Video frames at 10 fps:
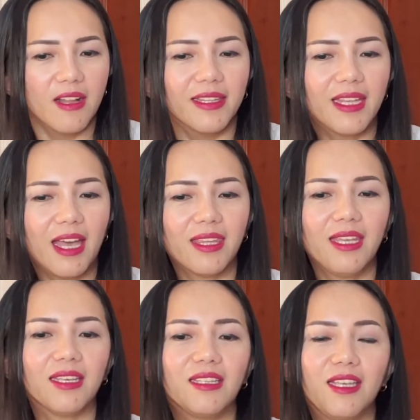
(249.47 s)

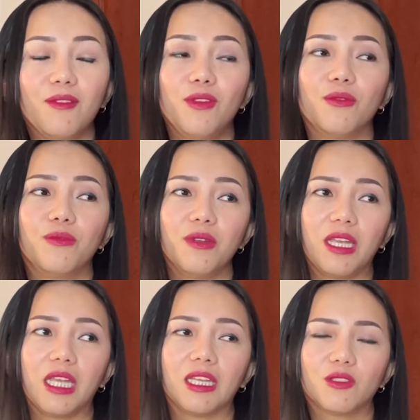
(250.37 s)
Nothing can give you
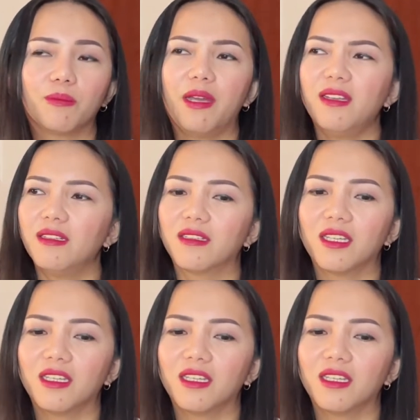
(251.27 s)
free. So, parang